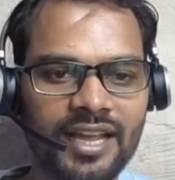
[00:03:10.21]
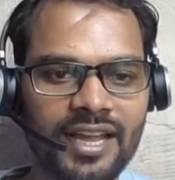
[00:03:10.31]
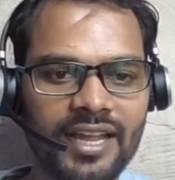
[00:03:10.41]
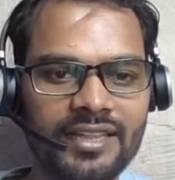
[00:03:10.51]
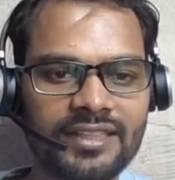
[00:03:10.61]

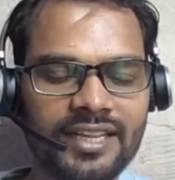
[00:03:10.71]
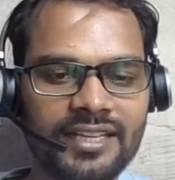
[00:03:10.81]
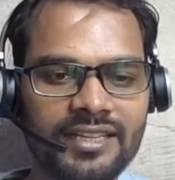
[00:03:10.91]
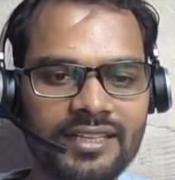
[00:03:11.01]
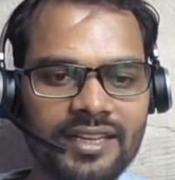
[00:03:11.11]
and
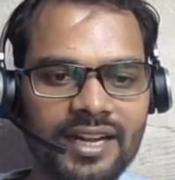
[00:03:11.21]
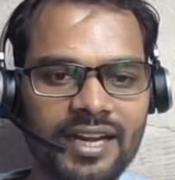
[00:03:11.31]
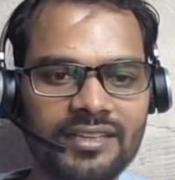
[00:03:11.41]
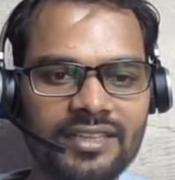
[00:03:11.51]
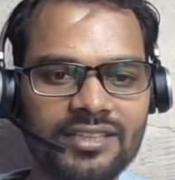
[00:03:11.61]
then
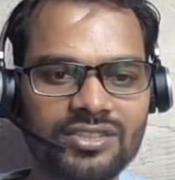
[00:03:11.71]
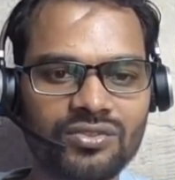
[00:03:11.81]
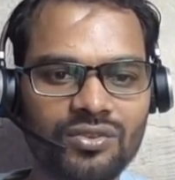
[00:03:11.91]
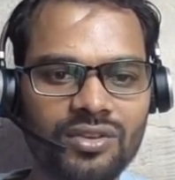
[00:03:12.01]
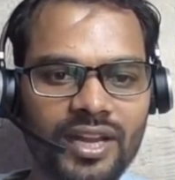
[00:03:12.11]

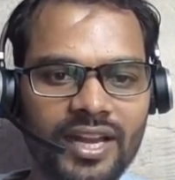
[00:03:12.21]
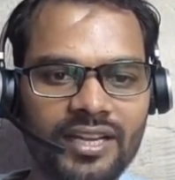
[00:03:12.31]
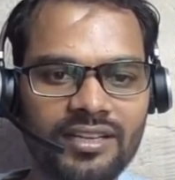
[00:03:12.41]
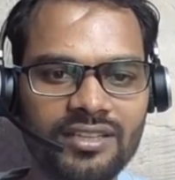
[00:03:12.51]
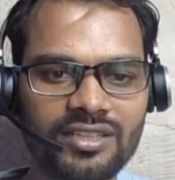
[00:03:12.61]
underscore
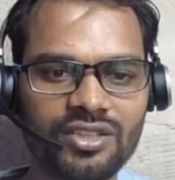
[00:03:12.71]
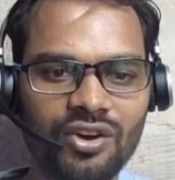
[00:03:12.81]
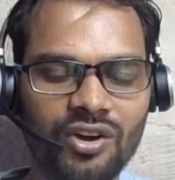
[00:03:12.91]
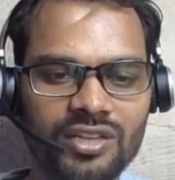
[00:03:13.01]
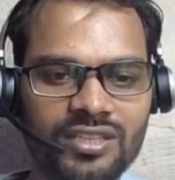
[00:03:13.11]
and
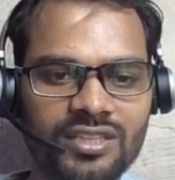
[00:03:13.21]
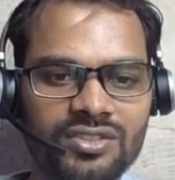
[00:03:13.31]
dot.